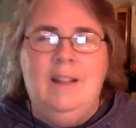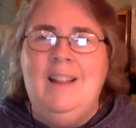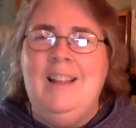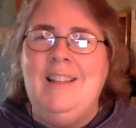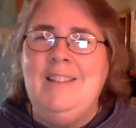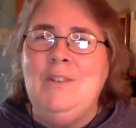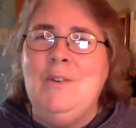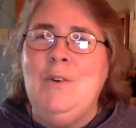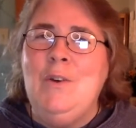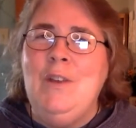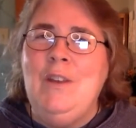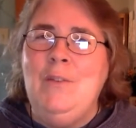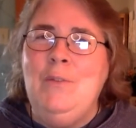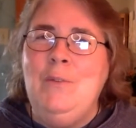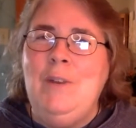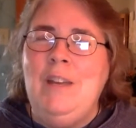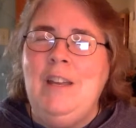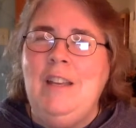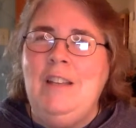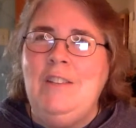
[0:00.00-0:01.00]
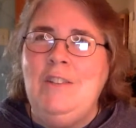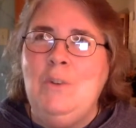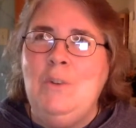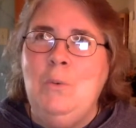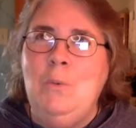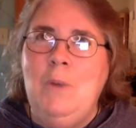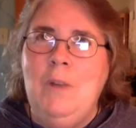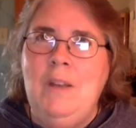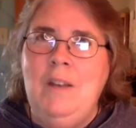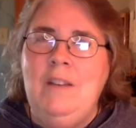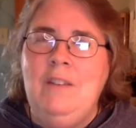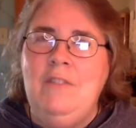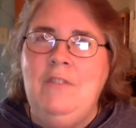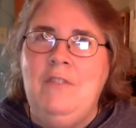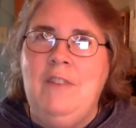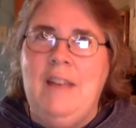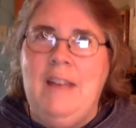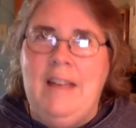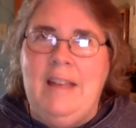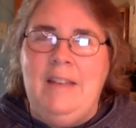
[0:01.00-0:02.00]
That's quite a range, 1 to
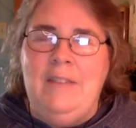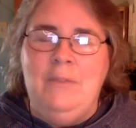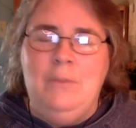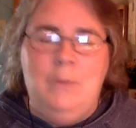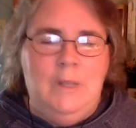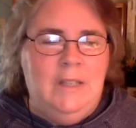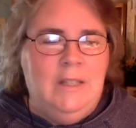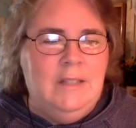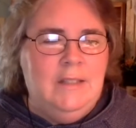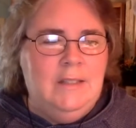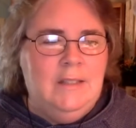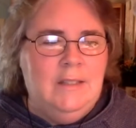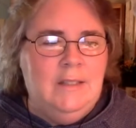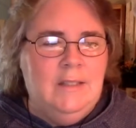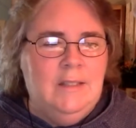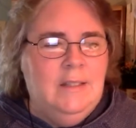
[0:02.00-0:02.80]
5 weeks.